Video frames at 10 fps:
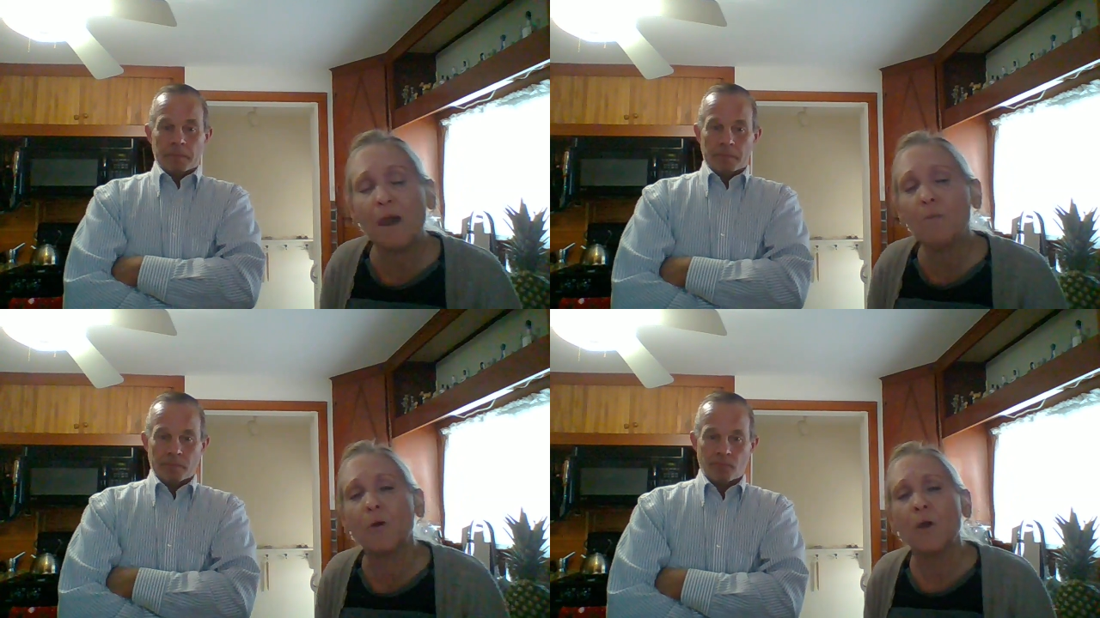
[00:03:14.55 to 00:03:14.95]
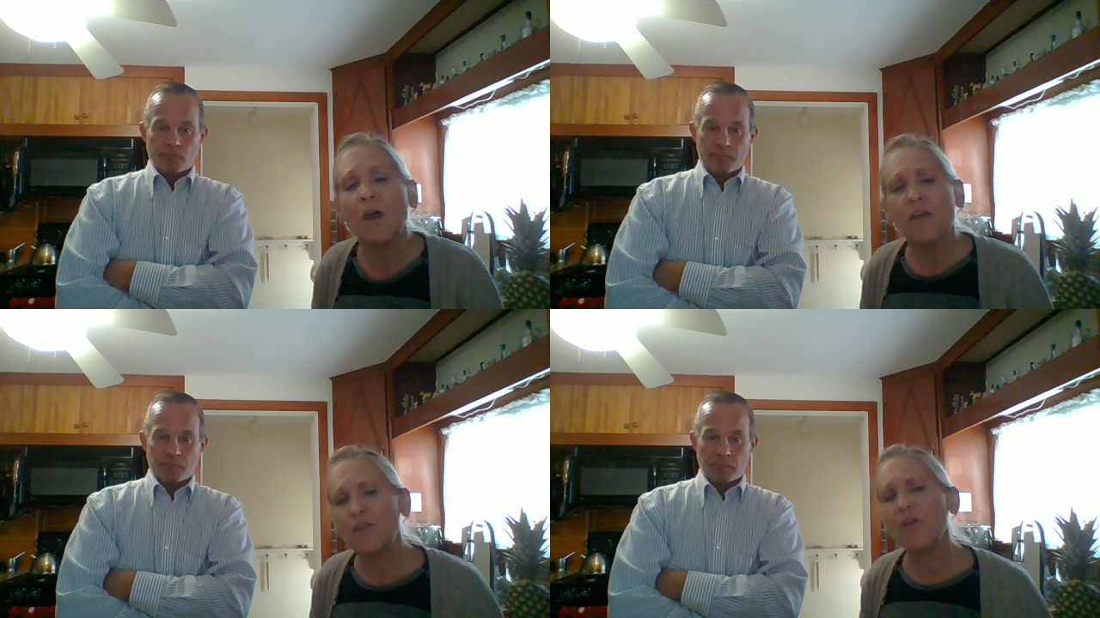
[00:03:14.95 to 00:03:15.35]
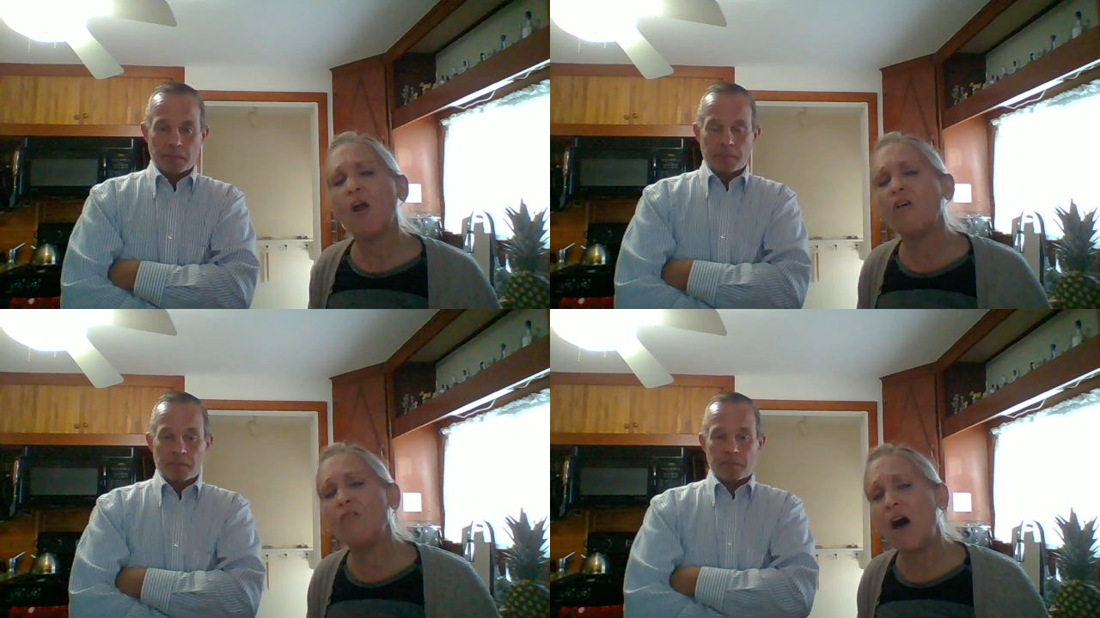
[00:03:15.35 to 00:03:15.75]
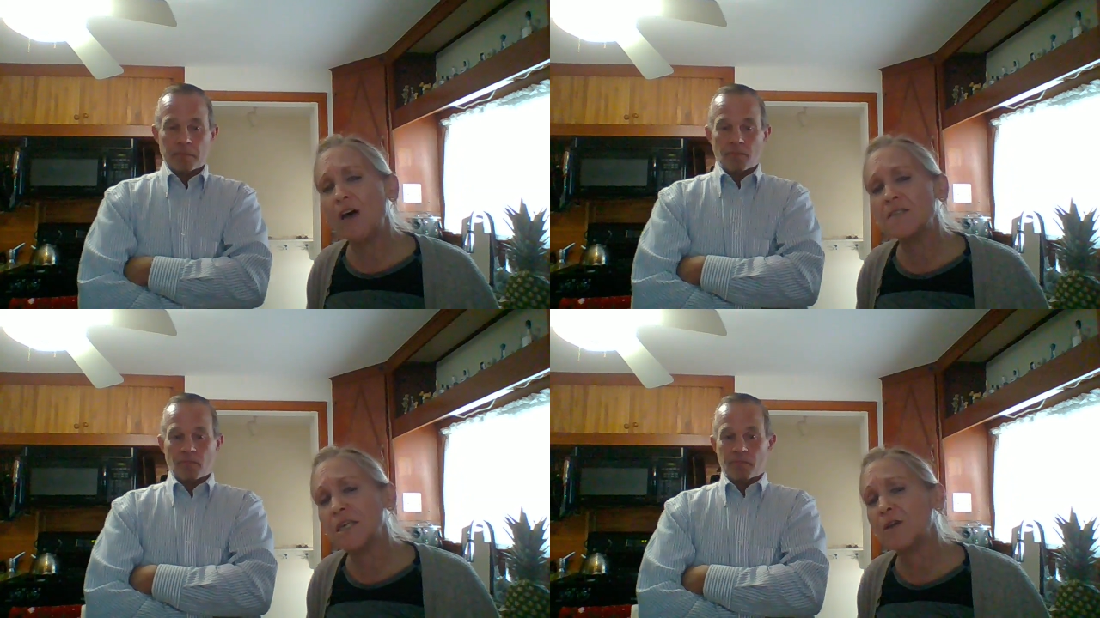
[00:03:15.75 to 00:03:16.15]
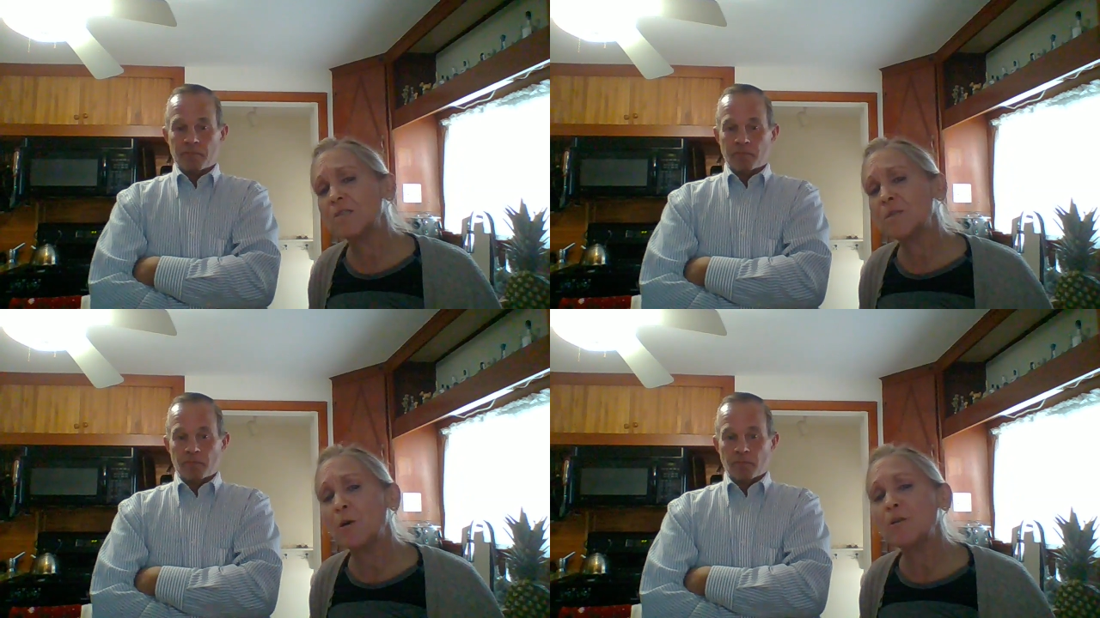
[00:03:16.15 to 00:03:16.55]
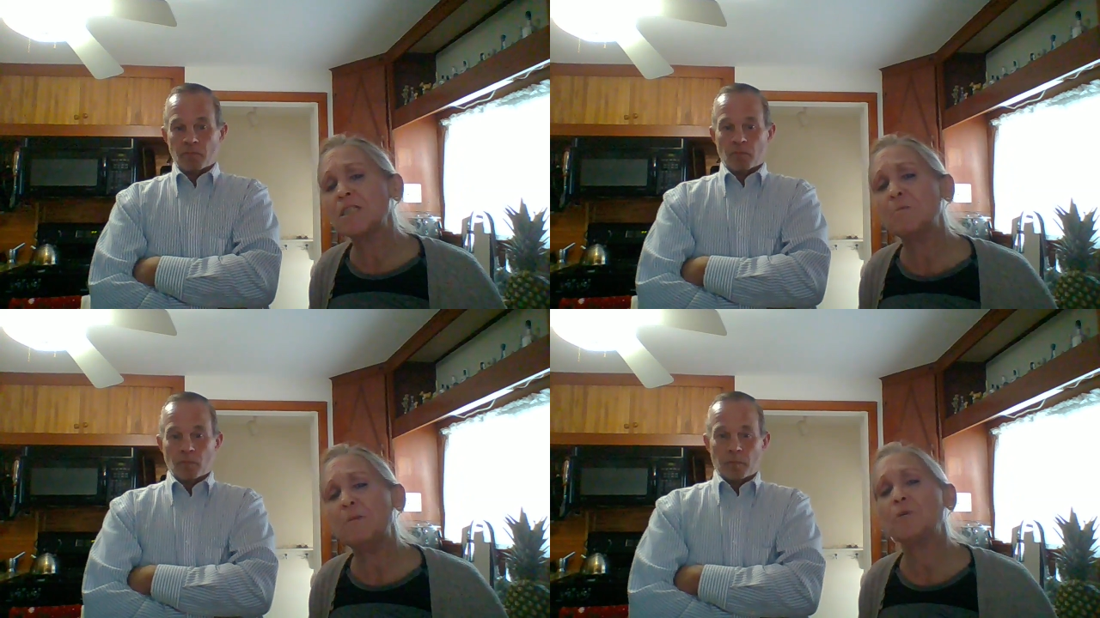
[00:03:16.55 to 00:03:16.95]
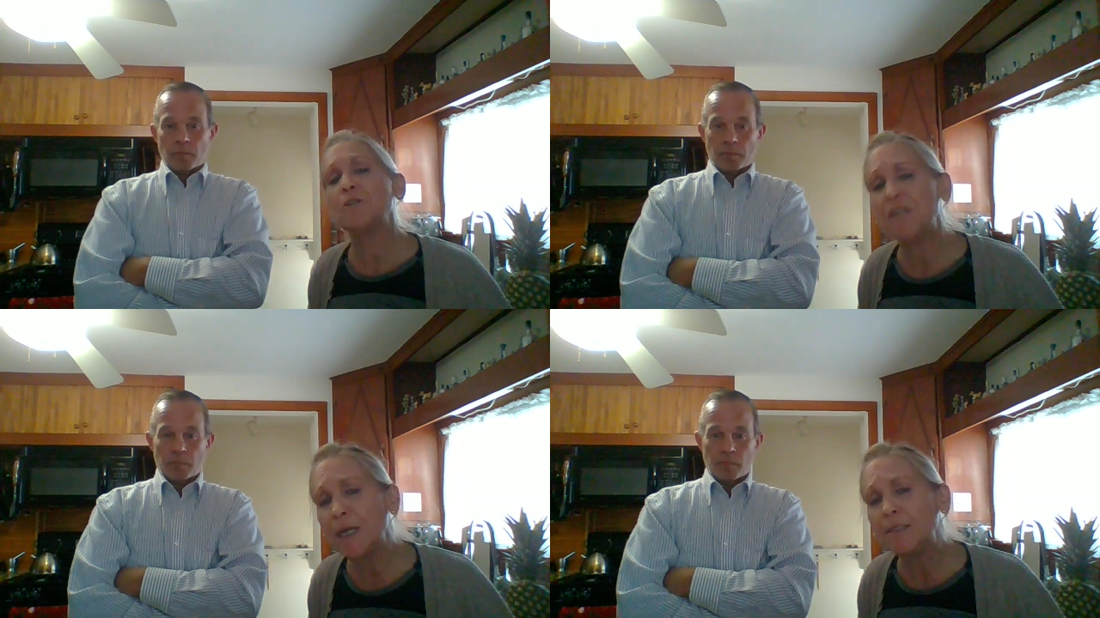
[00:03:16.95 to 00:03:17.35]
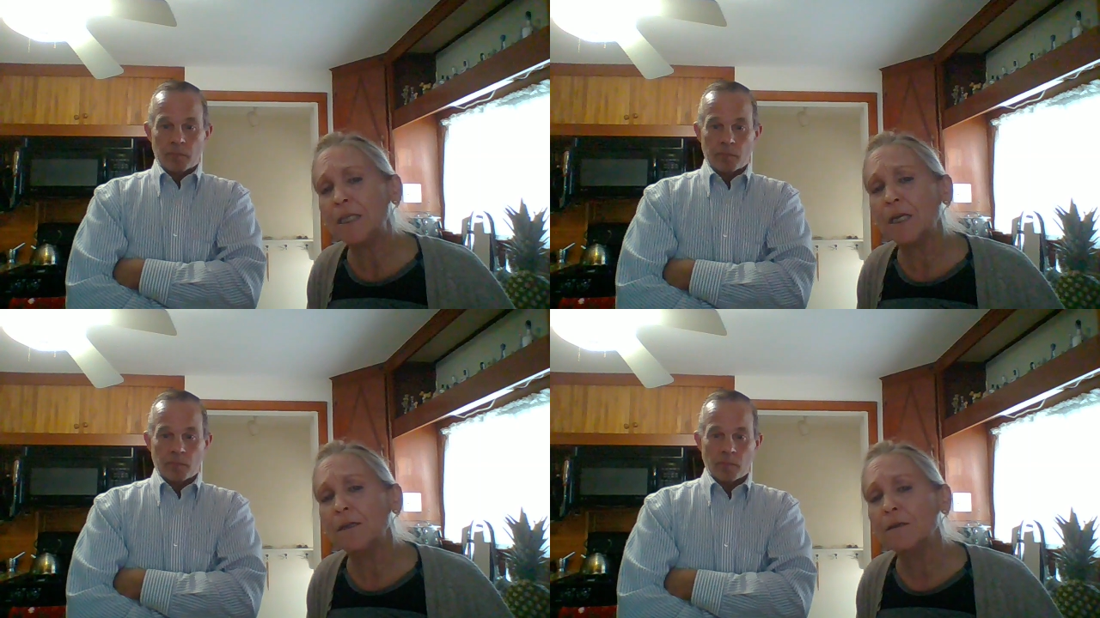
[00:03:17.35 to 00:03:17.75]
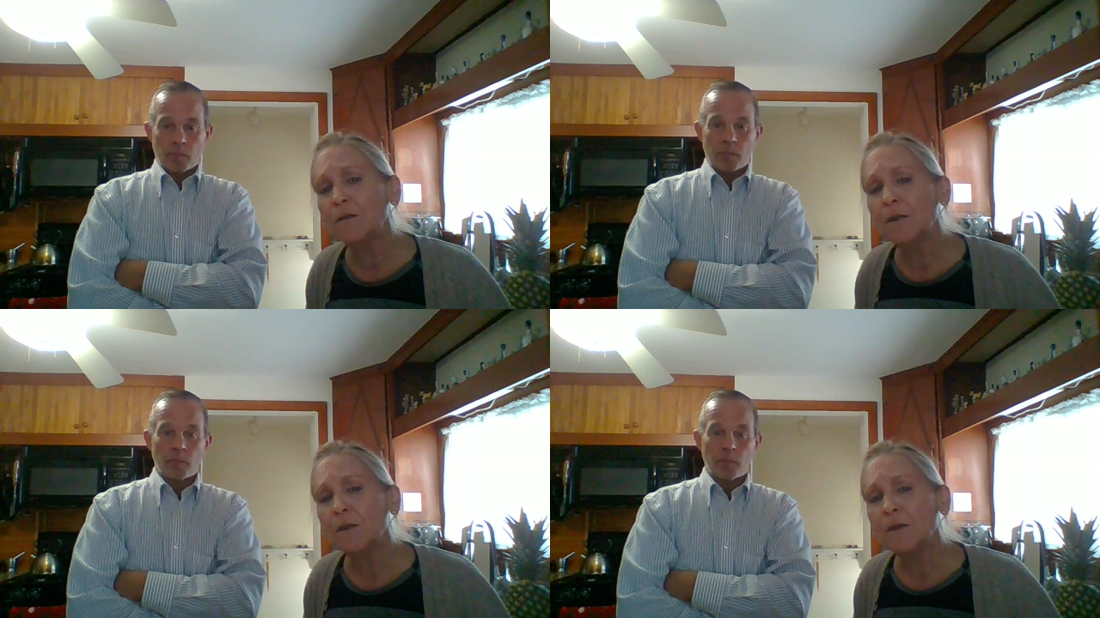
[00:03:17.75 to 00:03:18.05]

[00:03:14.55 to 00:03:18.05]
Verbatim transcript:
Speaker 1: Remember, there are laws that are supposed to be protecting